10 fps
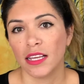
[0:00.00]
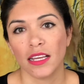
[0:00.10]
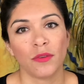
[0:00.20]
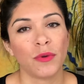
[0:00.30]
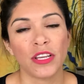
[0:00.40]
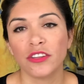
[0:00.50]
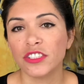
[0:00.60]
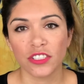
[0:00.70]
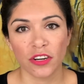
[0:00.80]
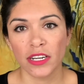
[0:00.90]
When you're
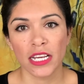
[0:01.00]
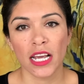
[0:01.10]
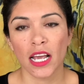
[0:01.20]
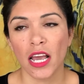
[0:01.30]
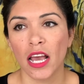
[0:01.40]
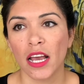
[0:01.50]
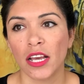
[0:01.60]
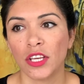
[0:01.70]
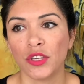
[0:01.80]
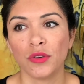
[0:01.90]
starting,
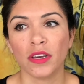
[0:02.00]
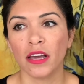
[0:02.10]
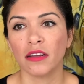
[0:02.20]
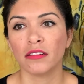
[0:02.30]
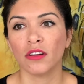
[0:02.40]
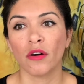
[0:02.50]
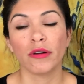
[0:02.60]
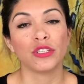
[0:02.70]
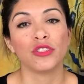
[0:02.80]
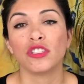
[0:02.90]
you can go on
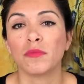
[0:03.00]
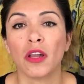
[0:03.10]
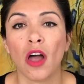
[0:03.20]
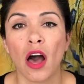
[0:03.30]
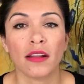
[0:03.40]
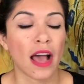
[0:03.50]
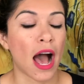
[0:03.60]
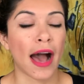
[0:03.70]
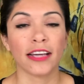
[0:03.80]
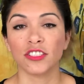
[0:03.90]
YouTube a lot.
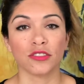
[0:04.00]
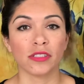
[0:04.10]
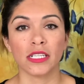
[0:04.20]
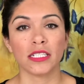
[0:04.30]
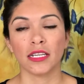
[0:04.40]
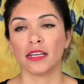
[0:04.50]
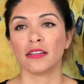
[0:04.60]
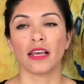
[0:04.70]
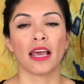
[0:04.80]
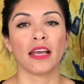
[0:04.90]
I certainly did,
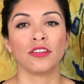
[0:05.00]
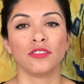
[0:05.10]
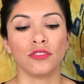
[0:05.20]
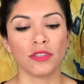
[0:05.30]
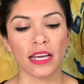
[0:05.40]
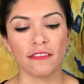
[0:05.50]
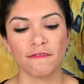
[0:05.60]
and you get